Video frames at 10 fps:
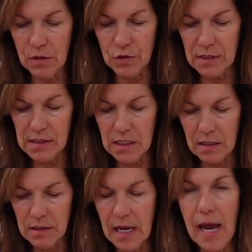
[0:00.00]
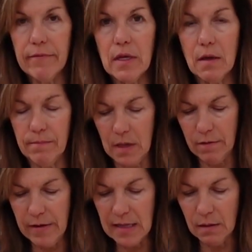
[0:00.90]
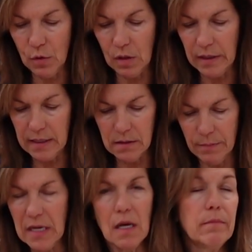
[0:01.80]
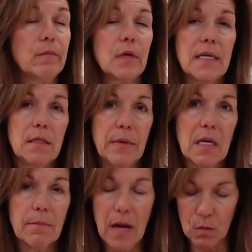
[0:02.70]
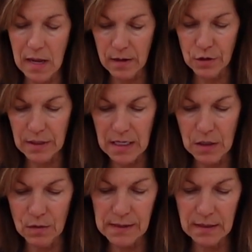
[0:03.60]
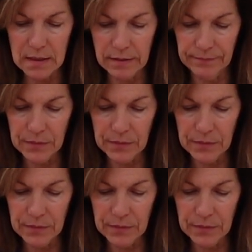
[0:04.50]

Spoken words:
Just to have them available, and depending upon how you're going to use it.